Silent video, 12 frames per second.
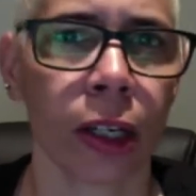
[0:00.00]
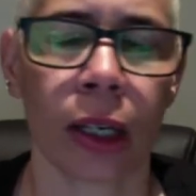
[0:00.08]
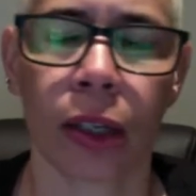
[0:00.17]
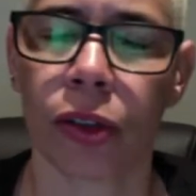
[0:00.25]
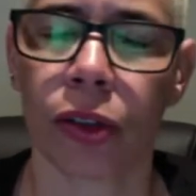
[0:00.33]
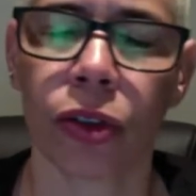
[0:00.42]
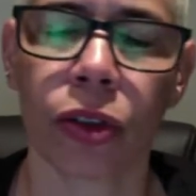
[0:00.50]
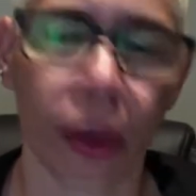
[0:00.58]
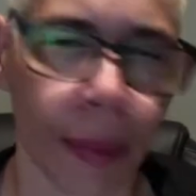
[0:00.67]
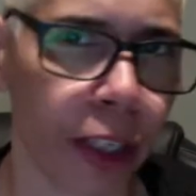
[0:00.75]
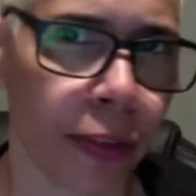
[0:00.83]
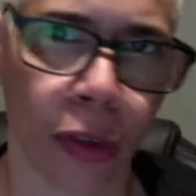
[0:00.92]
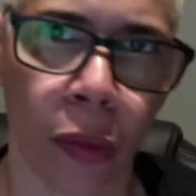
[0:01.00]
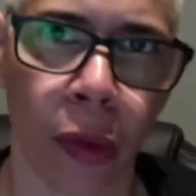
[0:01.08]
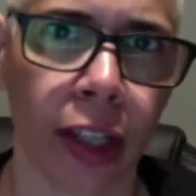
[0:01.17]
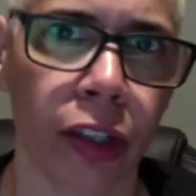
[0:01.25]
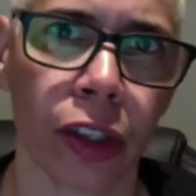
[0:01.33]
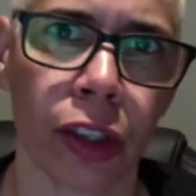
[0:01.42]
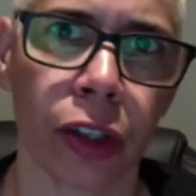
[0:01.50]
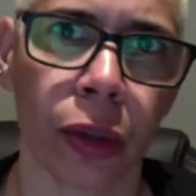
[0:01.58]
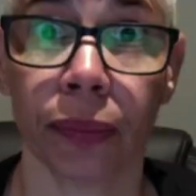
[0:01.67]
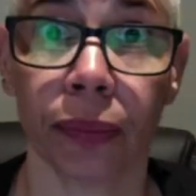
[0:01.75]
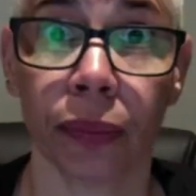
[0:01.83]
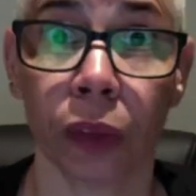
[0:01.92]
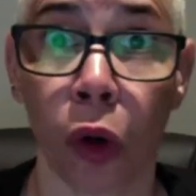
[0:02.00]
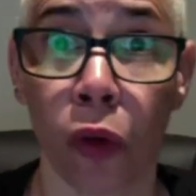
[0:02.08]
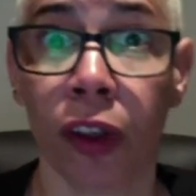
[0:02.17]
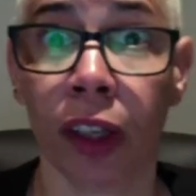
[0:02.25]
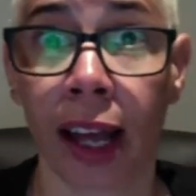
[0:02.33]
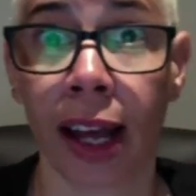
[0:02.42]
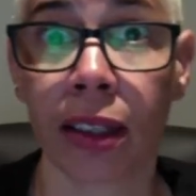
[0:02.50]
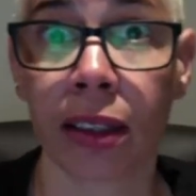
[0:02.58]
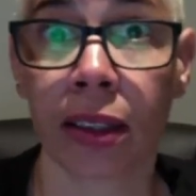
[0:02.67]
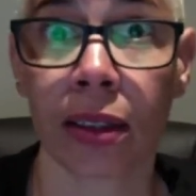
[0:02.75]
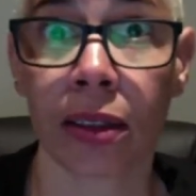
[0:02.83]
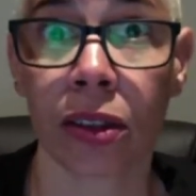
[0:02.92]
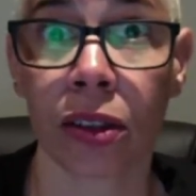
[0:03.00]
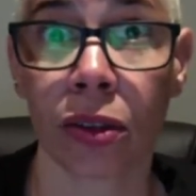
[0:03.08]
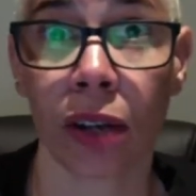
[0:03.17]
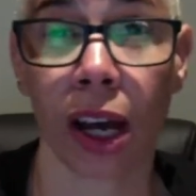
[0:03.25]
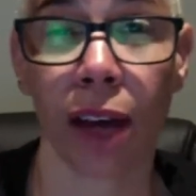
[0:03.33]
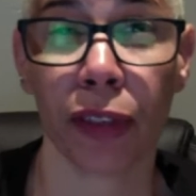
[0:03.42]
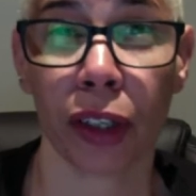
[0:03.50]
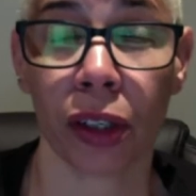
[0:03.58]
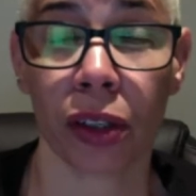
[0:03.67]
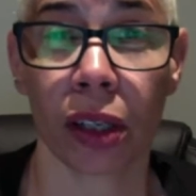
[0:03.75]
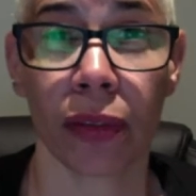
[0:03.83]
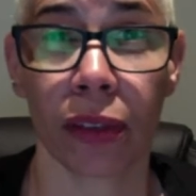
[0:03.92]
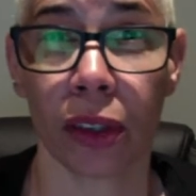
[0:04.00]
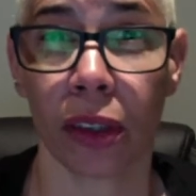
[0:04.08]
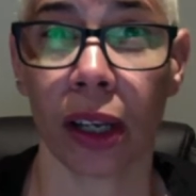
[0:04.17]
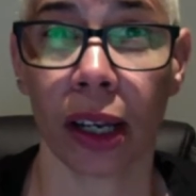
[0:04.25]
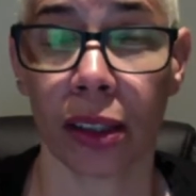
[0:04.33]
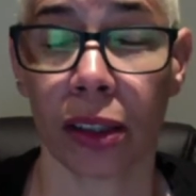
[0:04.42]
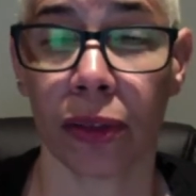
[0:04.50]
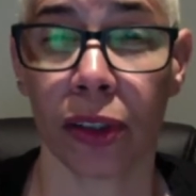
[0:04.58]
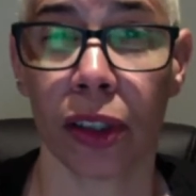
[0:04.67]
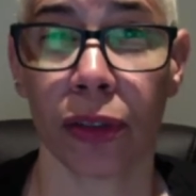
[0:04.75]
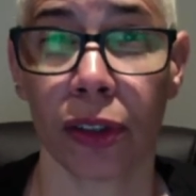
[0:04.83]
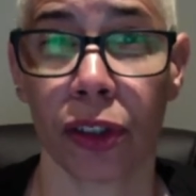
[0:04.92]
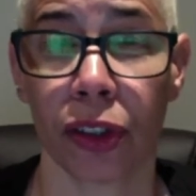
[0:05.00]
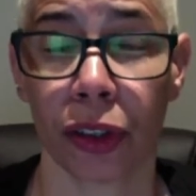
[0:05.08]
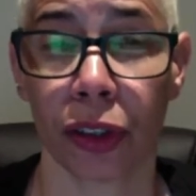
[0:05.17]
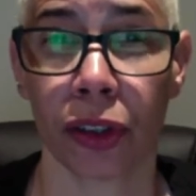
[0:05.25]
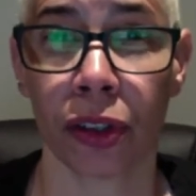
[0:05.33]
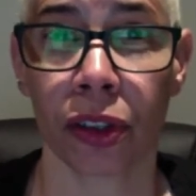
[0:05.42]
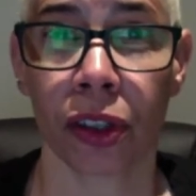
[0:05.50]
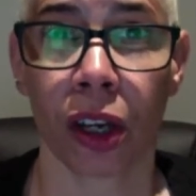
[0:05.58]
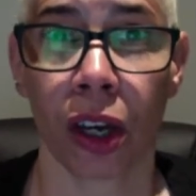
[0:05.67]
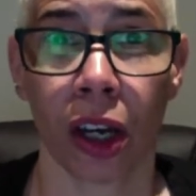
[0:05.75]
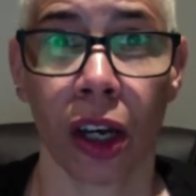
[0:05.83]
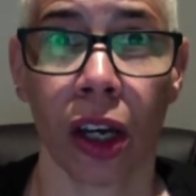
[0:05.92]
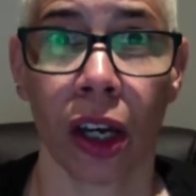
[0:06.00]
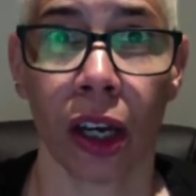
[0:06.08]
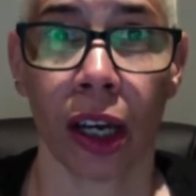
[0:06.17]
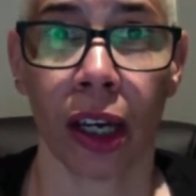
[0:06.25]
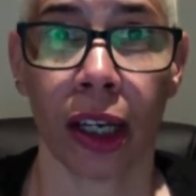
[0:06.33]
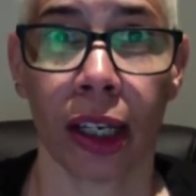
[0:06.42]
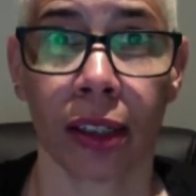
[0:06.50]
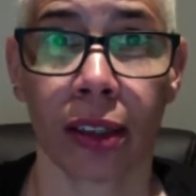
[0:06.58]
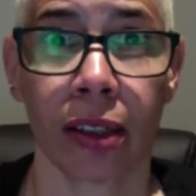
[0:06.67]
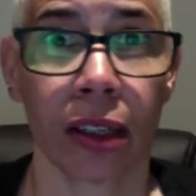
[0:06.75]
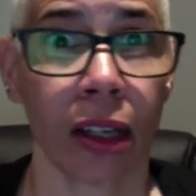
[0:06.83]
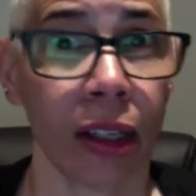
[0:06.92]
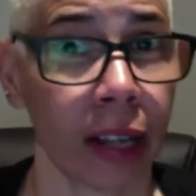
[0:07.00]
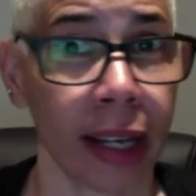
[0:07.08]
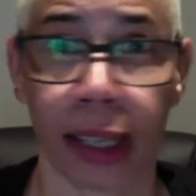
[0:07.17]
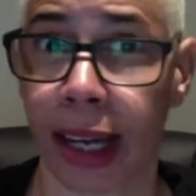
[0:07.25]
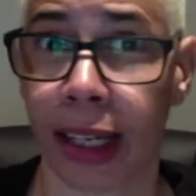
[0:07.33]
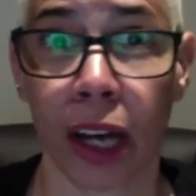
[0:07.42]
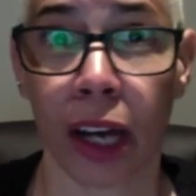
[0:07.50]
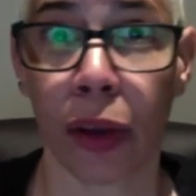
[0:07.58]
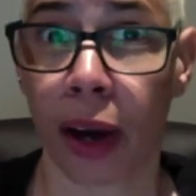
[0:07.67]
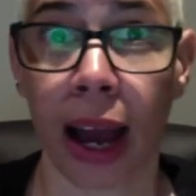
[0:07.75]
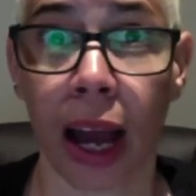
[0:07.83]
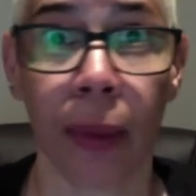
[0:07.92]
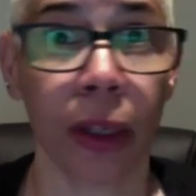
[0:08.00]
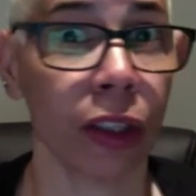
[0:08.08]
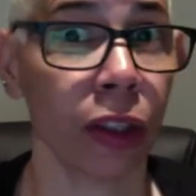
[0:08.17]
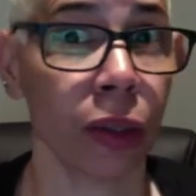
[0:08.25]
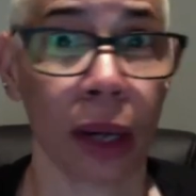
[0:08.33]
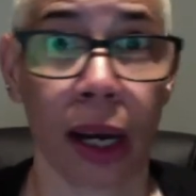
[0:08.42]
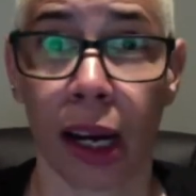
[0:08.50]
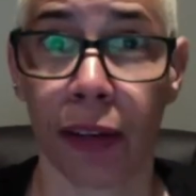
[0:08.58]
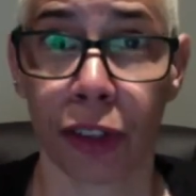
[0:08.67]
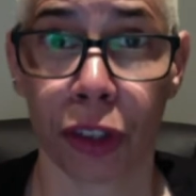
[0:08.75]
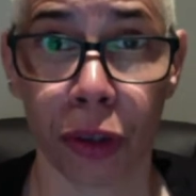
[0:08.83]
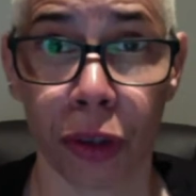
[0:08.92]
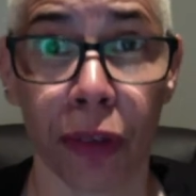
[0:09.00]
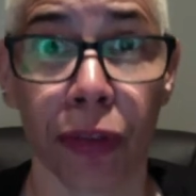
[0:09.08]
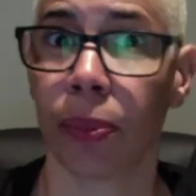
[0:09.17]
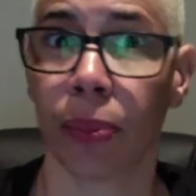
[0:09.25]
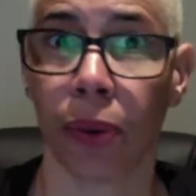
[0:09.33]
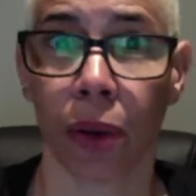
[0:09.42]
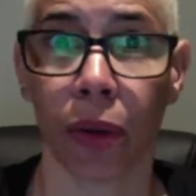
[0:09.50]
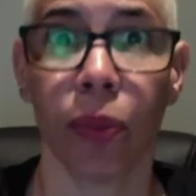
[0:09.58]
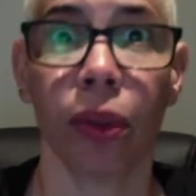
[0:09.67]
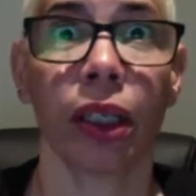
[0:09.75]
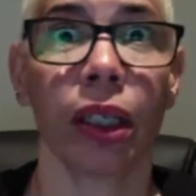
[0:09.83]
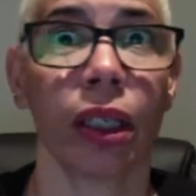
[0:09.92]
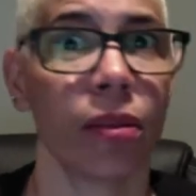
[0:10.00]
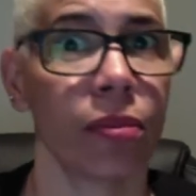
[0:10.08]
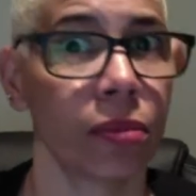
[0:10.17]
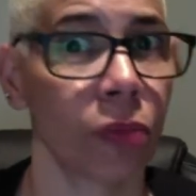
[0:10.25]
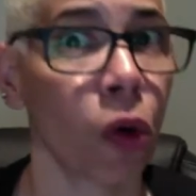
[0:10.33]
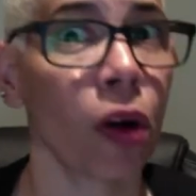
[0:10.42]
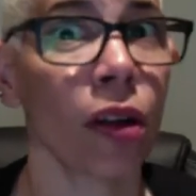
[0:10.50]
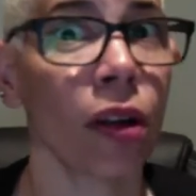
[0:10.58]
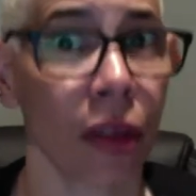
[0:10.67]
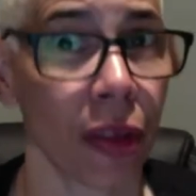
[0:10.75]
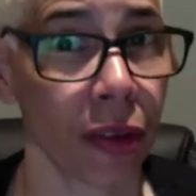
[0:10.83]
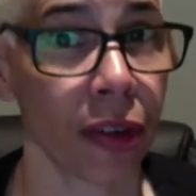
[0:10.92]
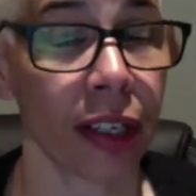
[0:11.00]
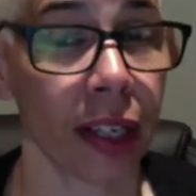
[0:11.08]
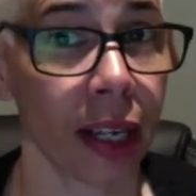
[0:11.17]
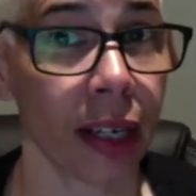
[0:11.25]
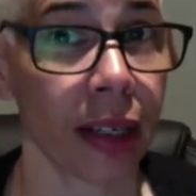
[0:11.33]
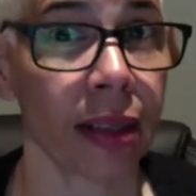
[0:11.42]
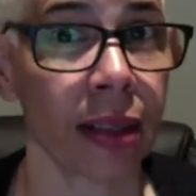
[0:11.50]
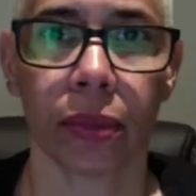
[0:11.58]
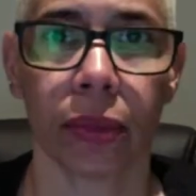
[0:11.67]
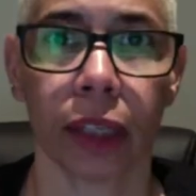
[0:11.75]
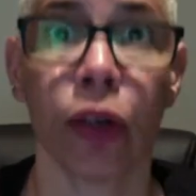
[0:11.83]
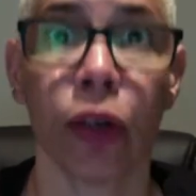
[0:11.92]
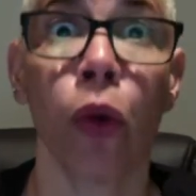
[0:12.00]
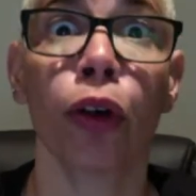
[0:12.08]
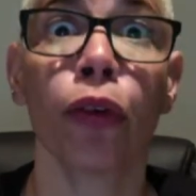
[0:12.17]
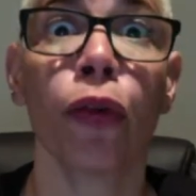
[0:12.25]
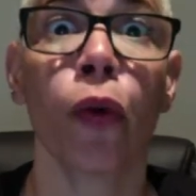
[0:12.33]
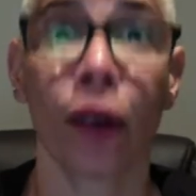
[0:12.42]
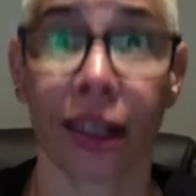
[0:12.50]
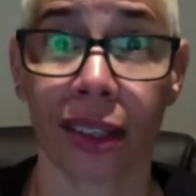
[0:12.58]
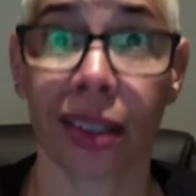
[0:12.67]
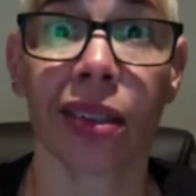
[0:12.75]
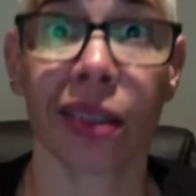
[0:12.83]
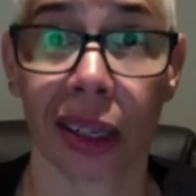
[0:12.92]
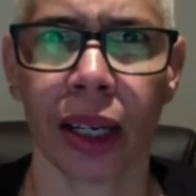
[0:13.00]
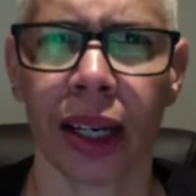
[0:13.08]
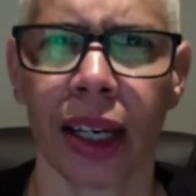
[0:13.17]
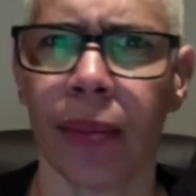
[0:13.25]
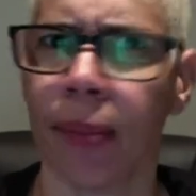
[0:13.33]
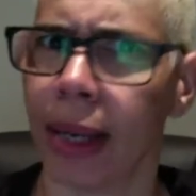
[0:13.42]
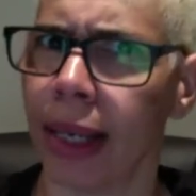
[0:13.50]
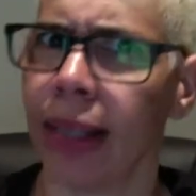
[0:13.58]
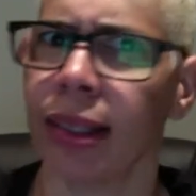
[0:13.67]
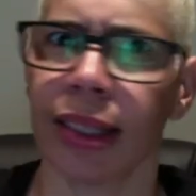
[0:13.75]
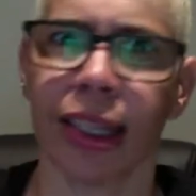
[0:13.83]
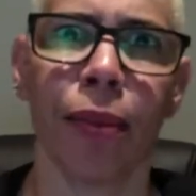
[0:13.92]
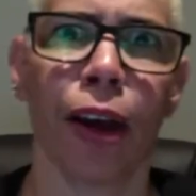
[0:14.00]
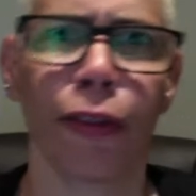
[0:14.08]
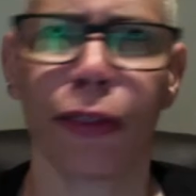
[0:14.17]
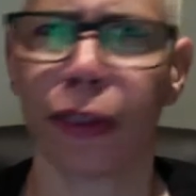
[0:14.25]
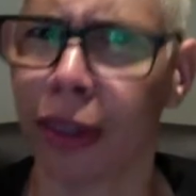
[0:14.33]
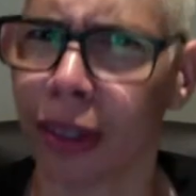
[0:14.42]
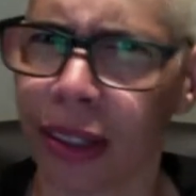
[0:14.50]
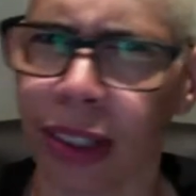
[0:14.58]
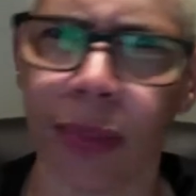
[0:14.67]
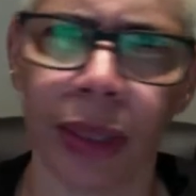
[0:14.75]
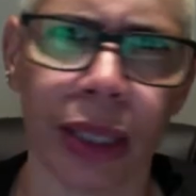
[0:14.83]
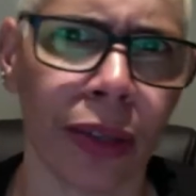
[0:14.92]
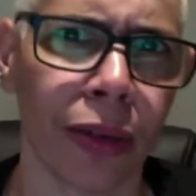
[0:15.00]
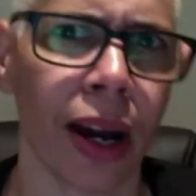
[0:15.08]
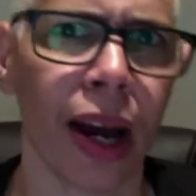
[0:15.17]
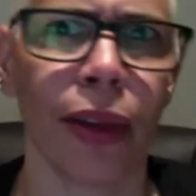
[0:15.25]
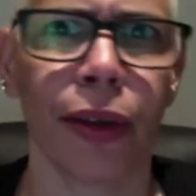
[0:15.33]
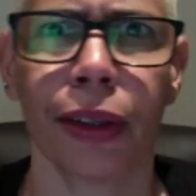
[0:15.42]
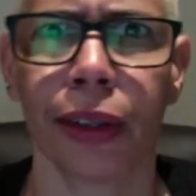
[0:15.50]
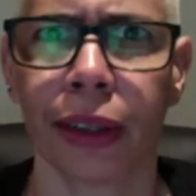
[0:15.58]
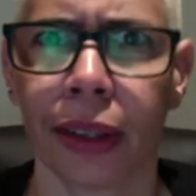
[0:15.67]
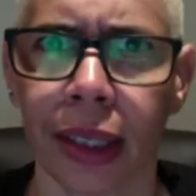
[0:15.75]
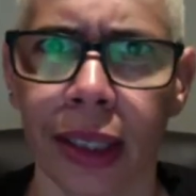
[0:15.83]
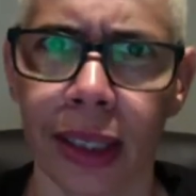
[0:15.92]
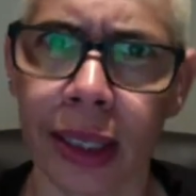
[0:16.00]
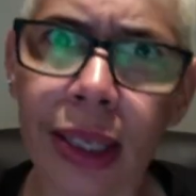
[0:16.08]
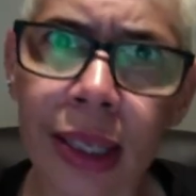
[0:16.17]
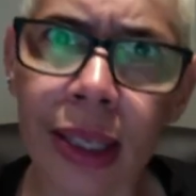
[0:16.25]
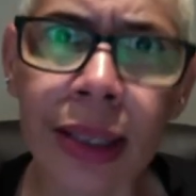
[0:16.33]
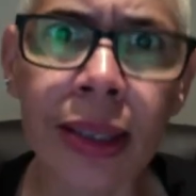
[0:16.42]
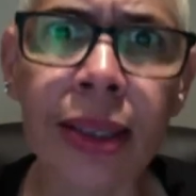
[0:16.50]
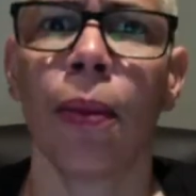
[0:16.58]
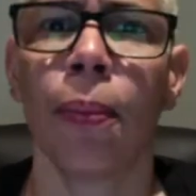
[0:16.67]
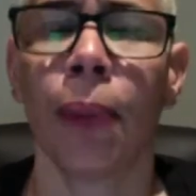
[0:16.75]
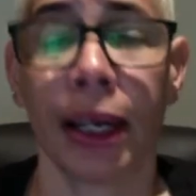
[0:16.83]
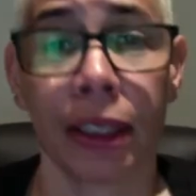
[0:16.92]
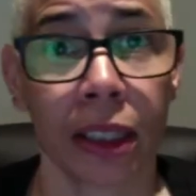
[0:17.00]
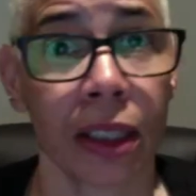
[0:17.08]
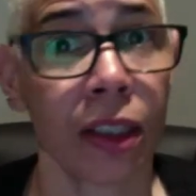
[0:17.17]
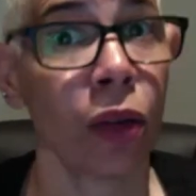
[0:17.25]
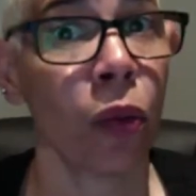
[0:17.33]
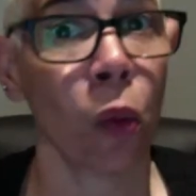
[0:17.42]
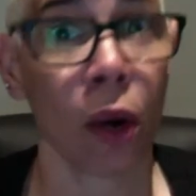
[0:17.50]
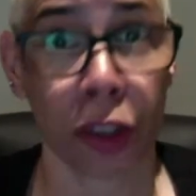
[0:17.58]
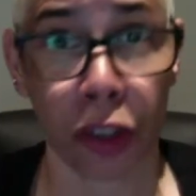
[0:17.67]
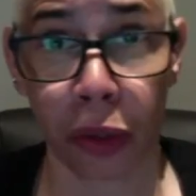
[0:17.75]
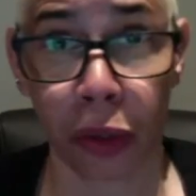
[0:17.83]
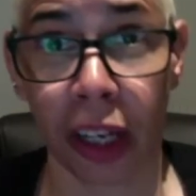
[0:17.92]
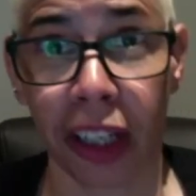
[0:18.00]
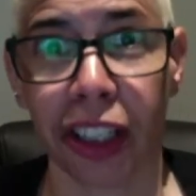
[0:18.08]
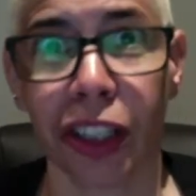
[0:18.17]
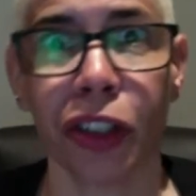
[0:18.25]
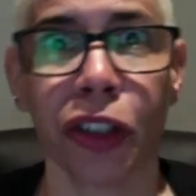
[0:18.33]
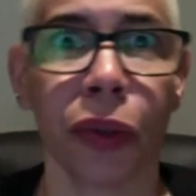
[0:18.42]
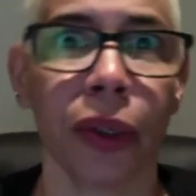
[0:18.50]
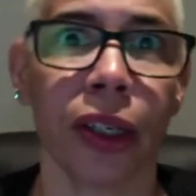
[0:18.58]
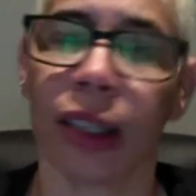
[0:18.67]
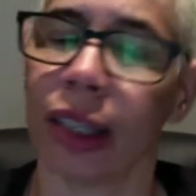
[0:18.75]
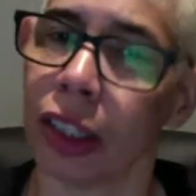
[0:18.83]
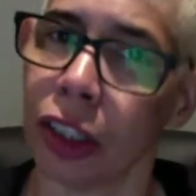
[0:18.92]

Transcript: There's so many different ways you can do it. Over the last 2.5 years, I've utilized a few different journals. It's like any other habit. You have to do it for probably more than 30 days in order for it to stick. It may seem at first to be rather tedious, but once you get into it, you